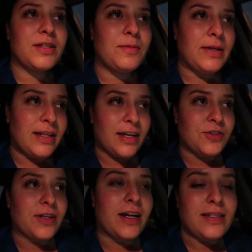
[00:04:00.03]
in the
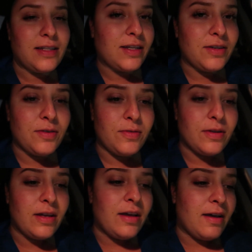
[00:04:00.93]
pediatric I C U,
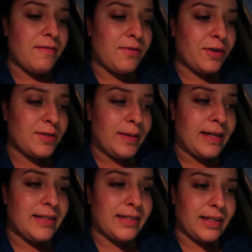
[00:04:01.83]
of course,
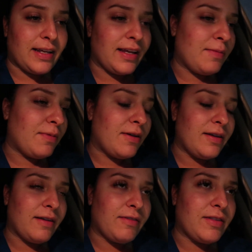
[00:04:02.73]
because HIPAA
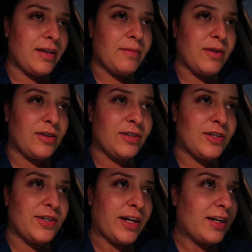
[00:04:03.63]
and everything, I'm not going
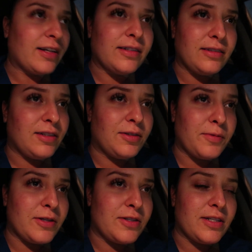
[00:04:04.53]
to share, you know,
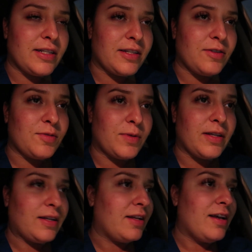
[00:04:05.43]
patient details,
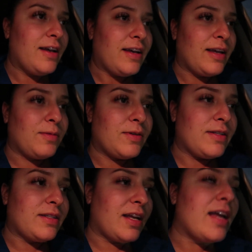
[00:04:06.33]
but it
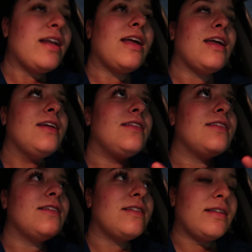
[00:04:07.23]
was an
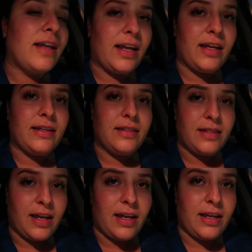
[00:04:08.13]
insane
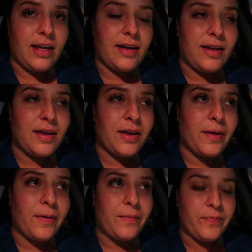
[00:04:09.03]
day, and I
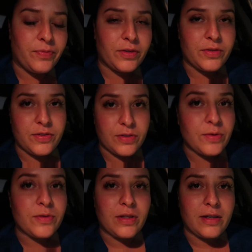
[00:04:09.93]
am
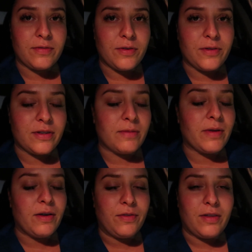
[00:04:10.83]
so thankful that I'm
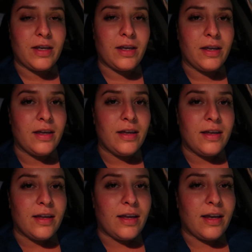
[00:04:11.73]
healthy
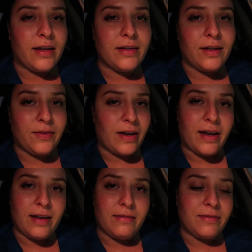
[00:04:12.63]
and
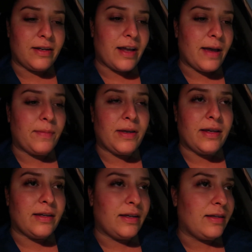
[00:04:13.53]
alive and
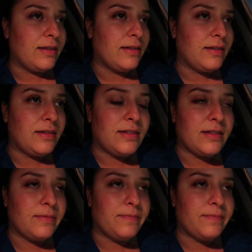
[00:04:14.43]
happy, and